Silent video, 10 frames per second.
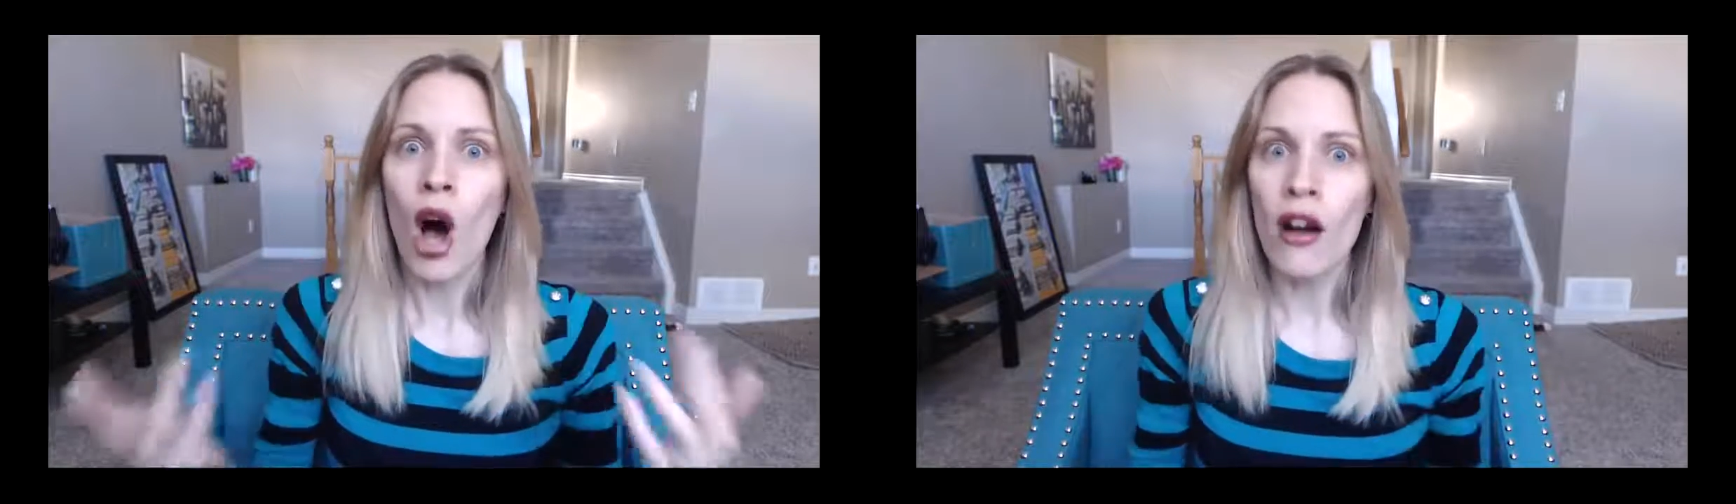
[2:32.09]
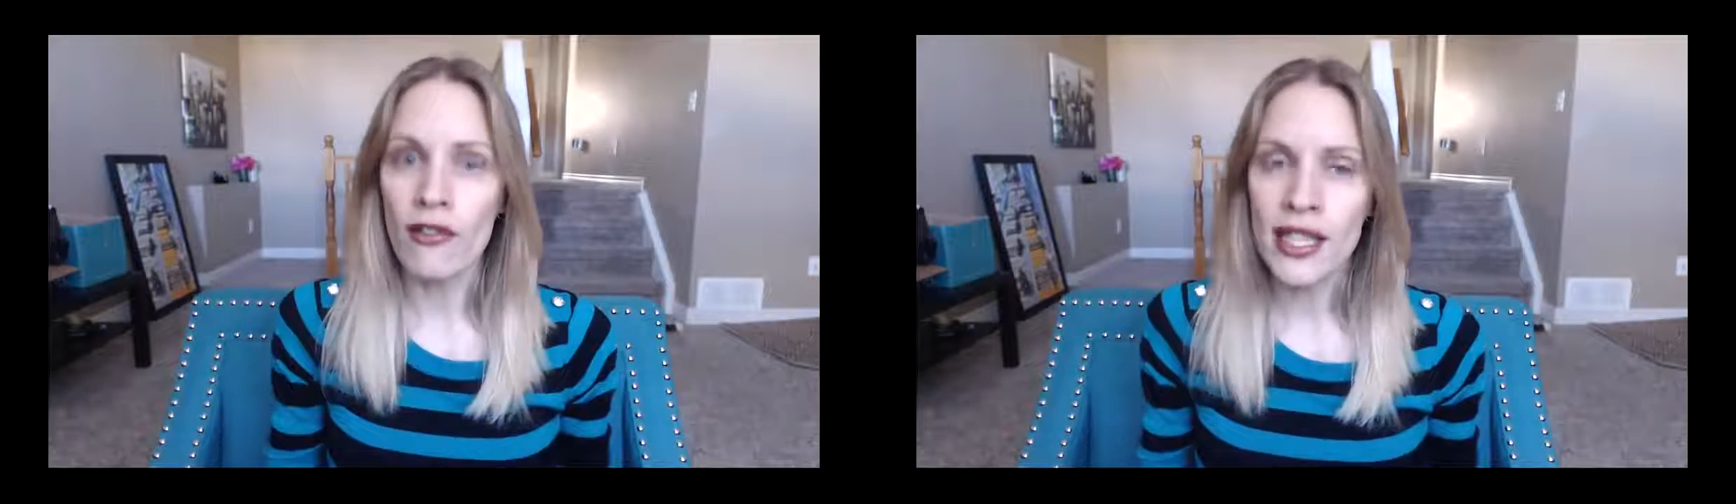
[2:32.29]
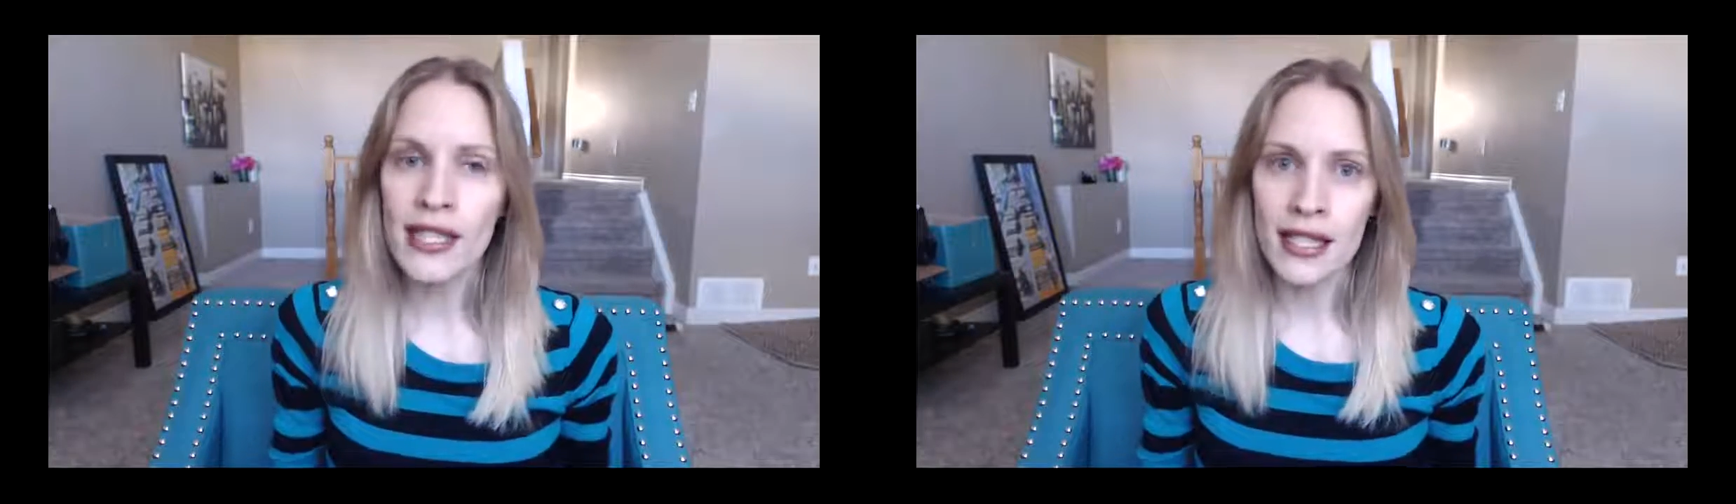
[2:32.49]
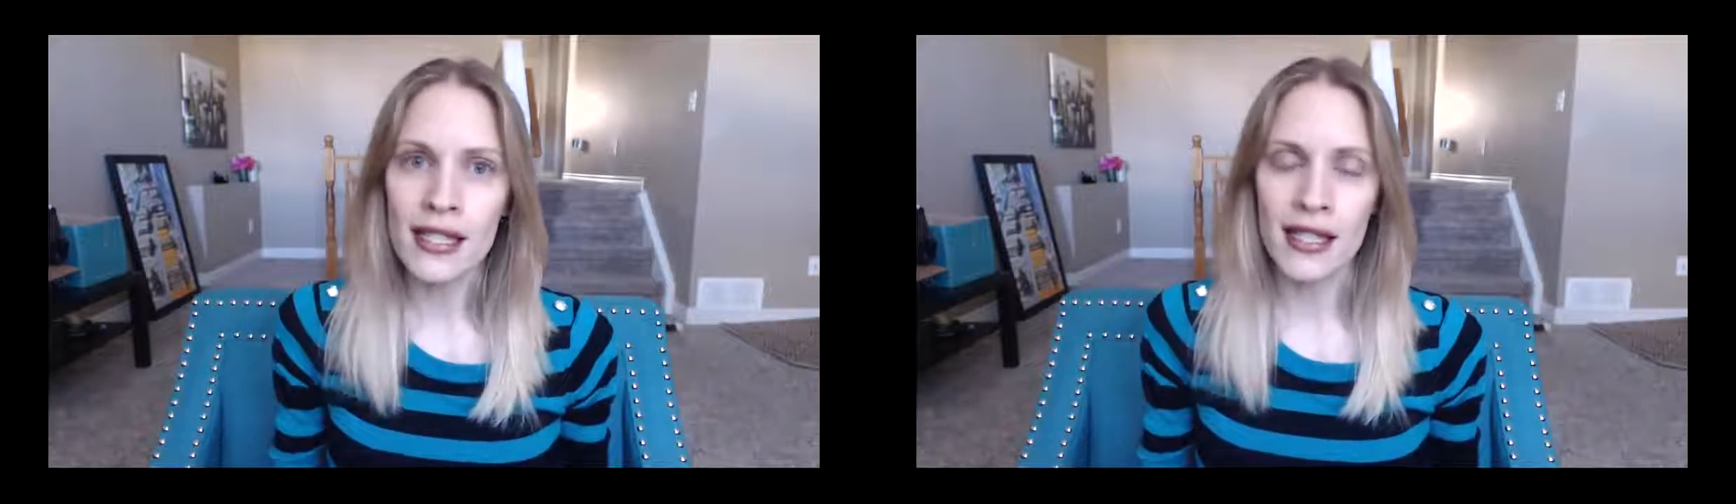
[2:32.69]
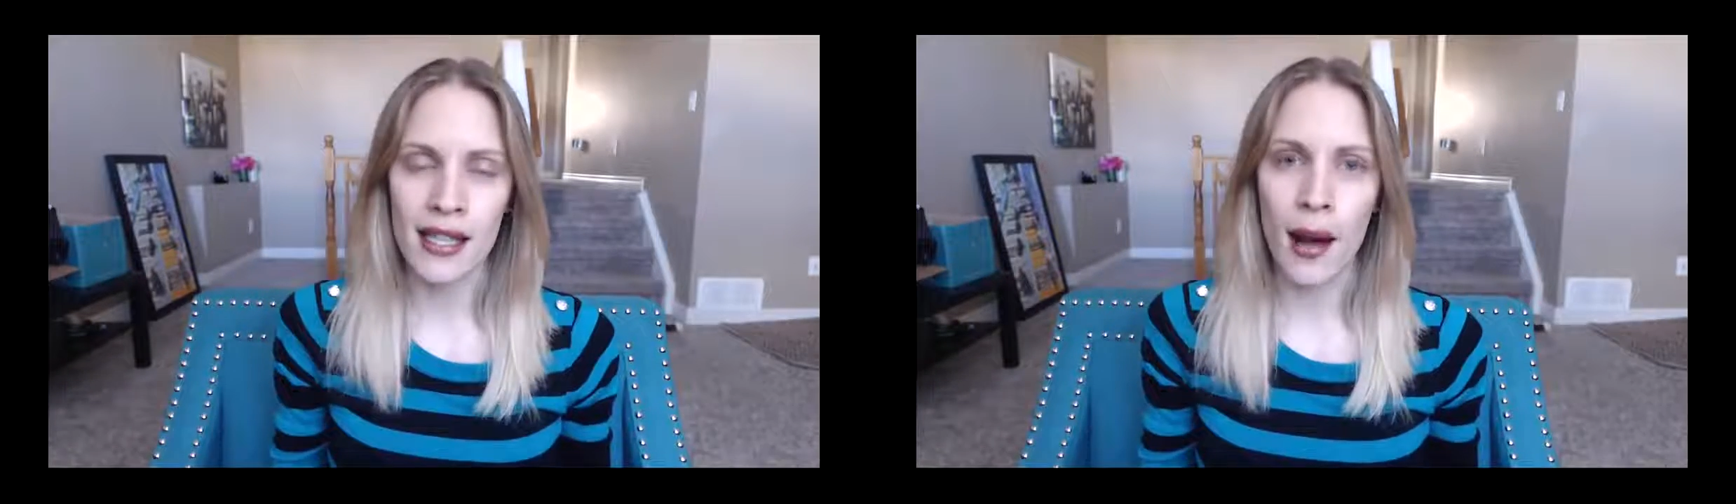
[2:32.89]
obvious to
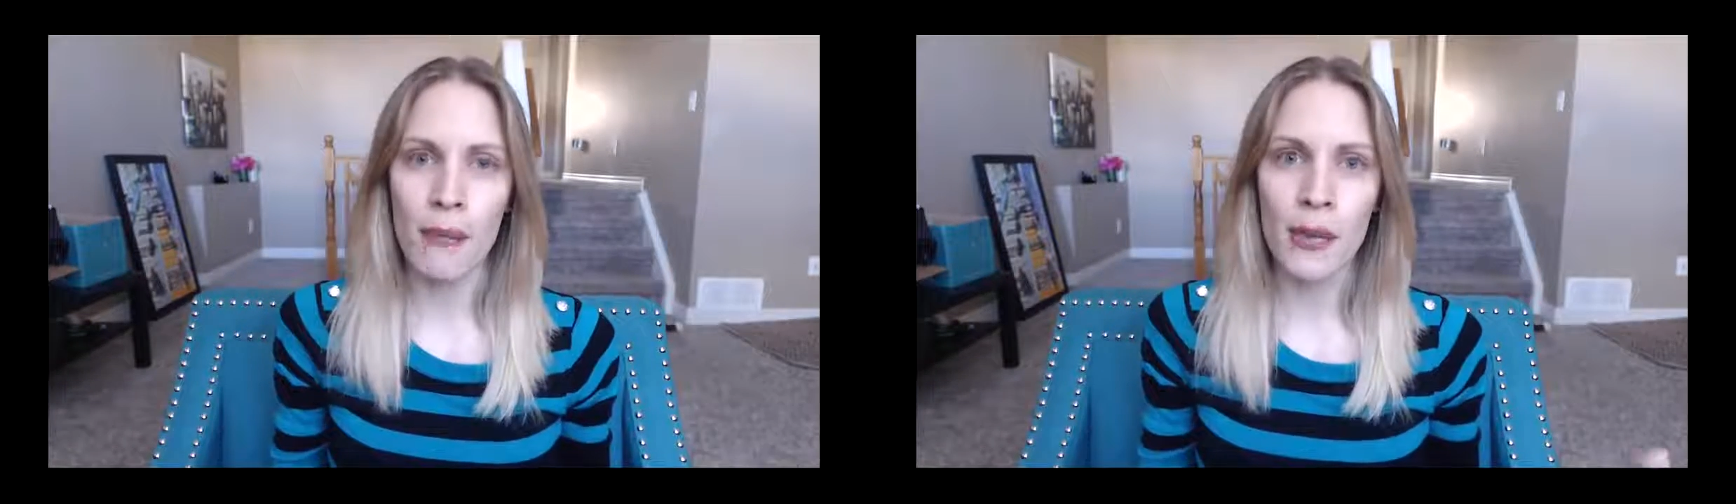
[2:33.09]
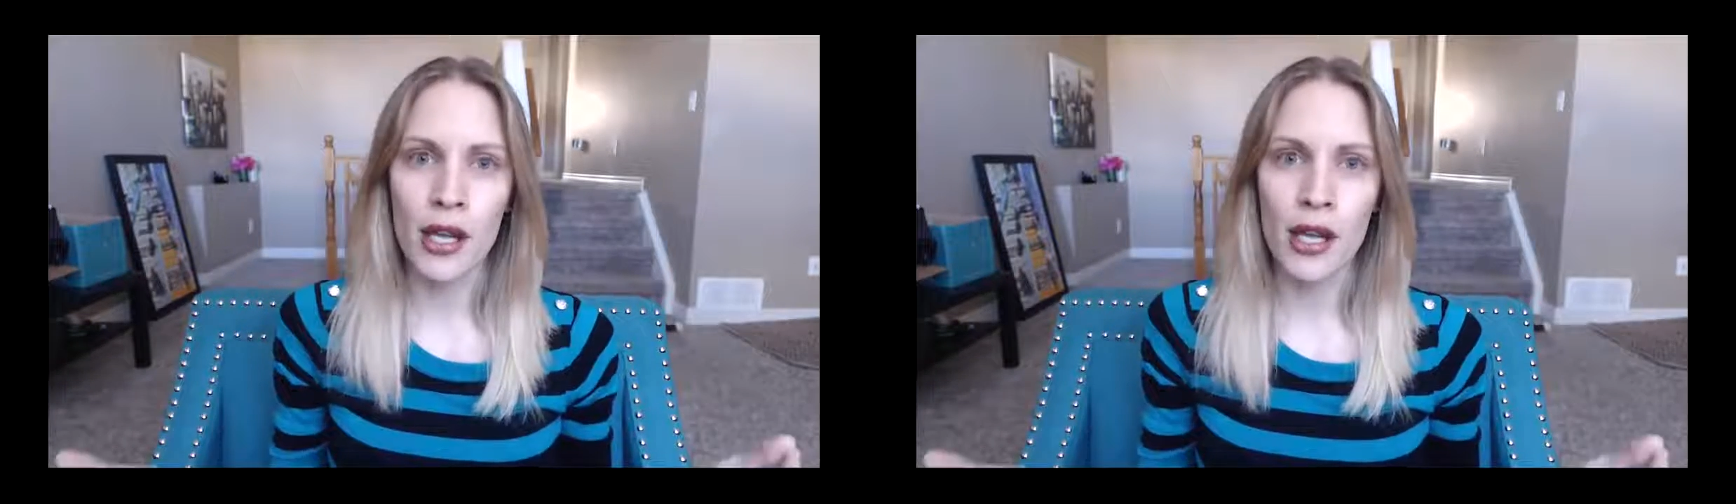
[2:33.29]
some,